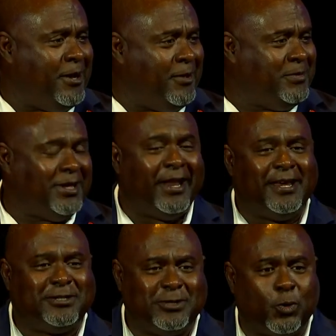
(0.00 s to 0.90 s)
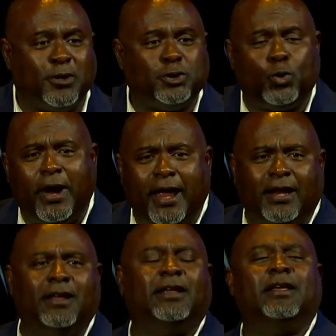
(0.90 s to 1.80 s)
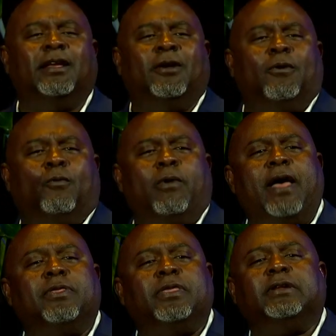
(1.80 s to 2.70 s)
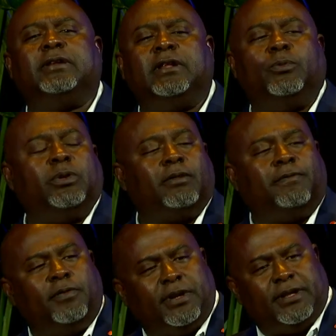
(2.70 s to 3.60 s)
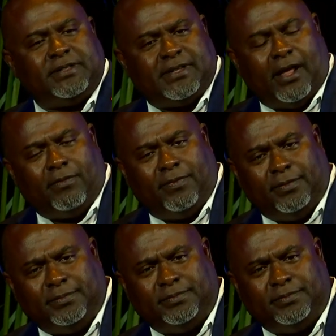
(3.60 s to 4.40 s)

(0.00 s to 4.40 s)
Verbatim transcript: you know, the laces or the tread, rather than dealing with the foot itself.